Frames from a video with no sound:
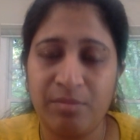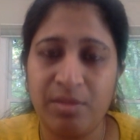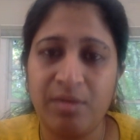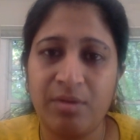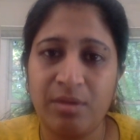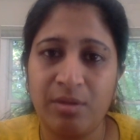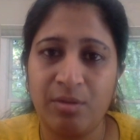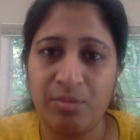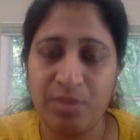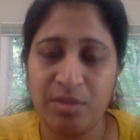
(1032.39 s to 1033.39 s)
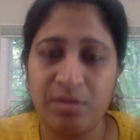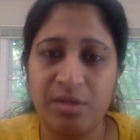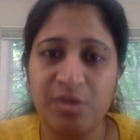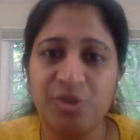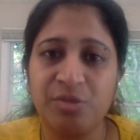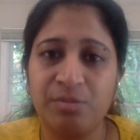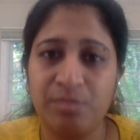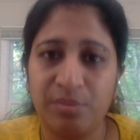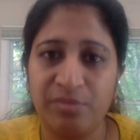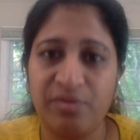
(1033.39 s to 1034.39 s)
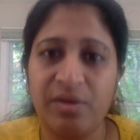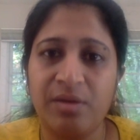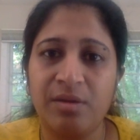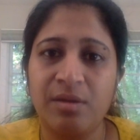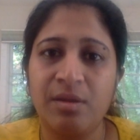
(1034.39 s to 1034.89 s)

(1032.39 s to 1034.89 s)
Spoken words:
makes your presentation perfect.